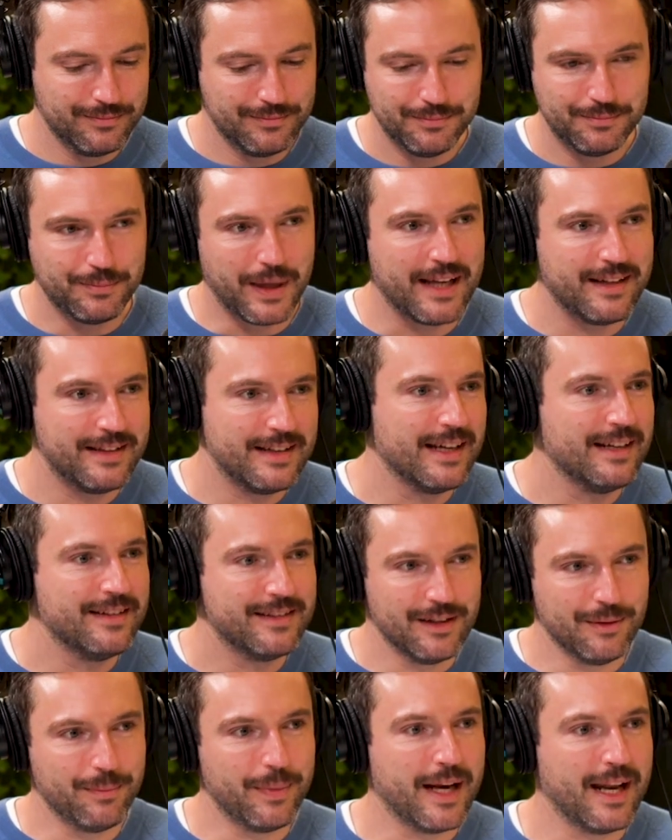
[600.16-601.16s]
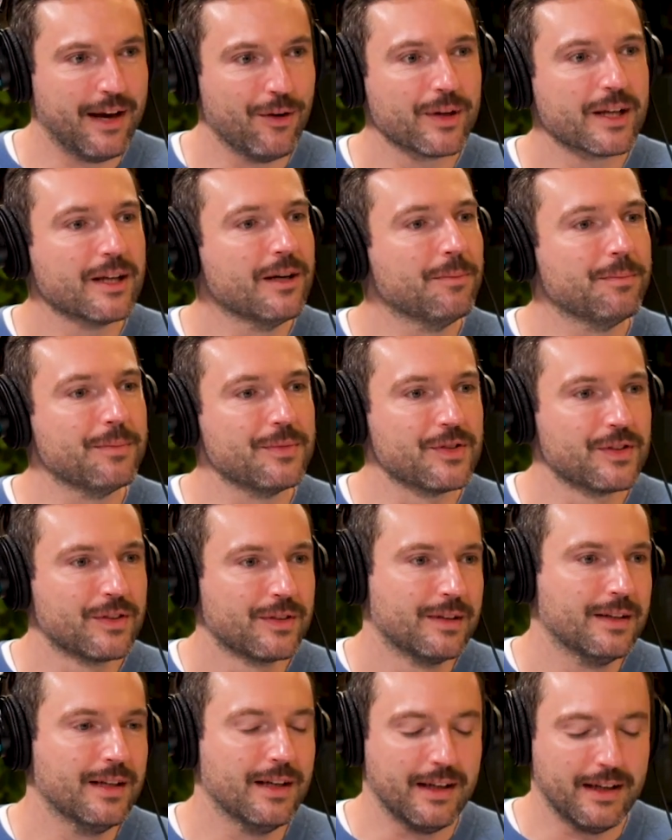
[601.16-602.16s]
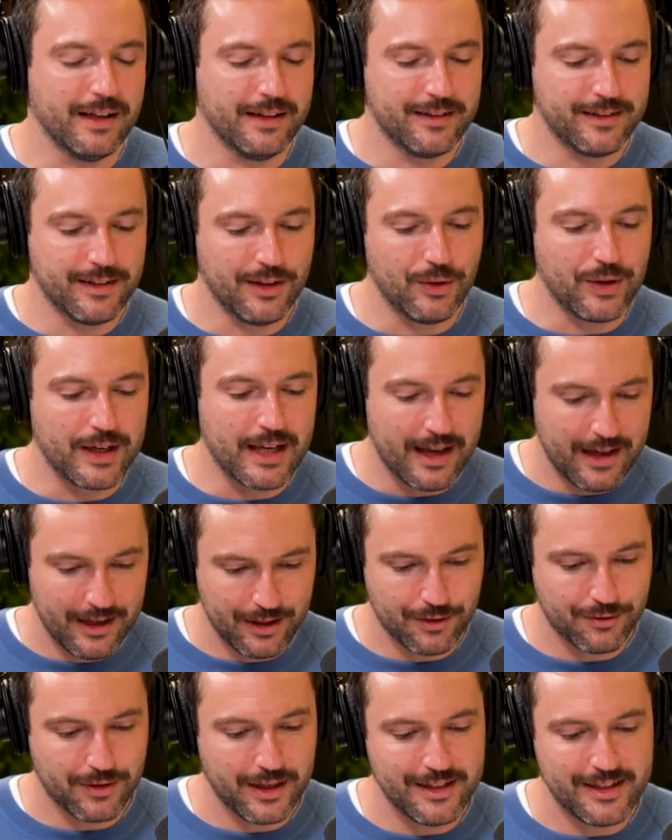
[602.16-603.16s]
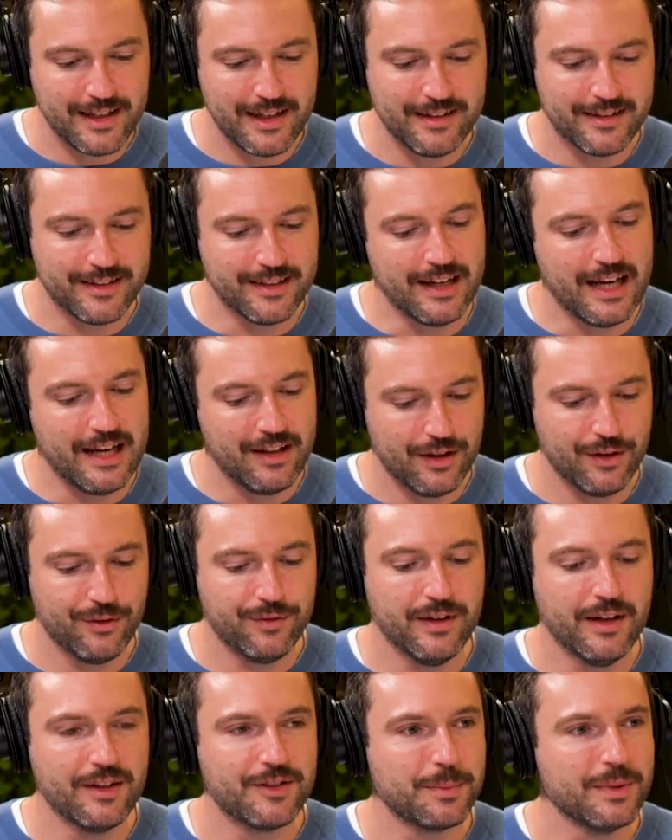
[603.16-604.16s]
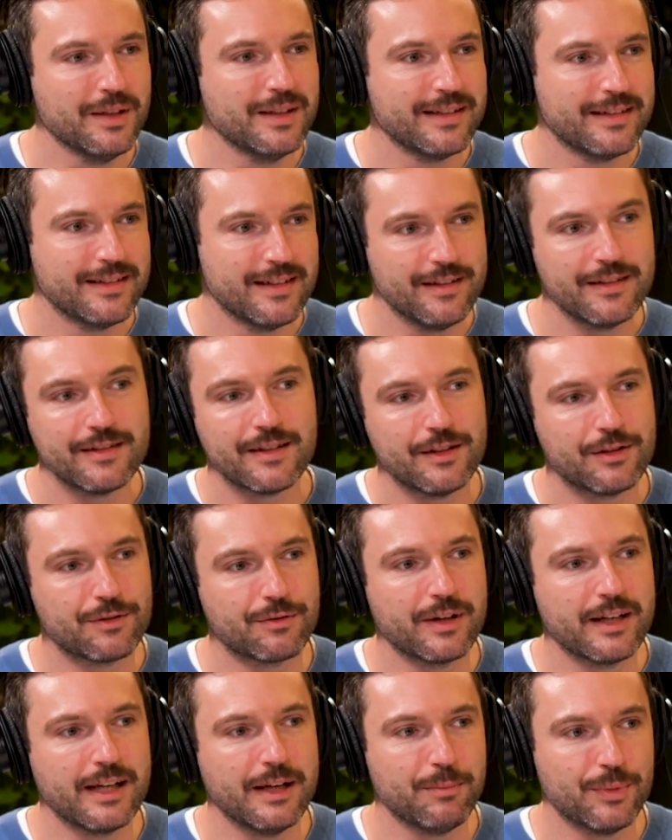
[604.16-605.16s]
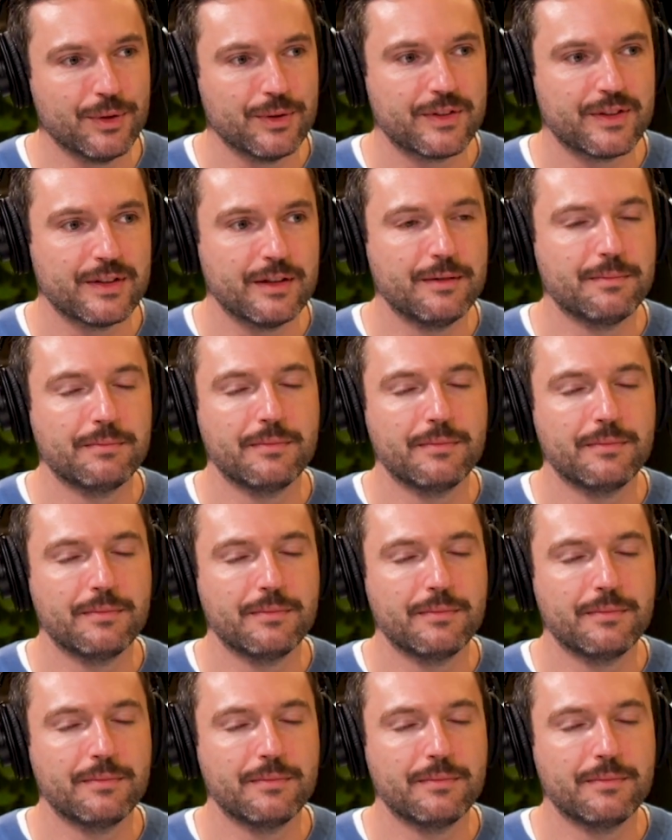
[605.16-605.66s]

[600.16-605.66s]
bad data, bad outcomes. And so getting the right data in the first place is really important.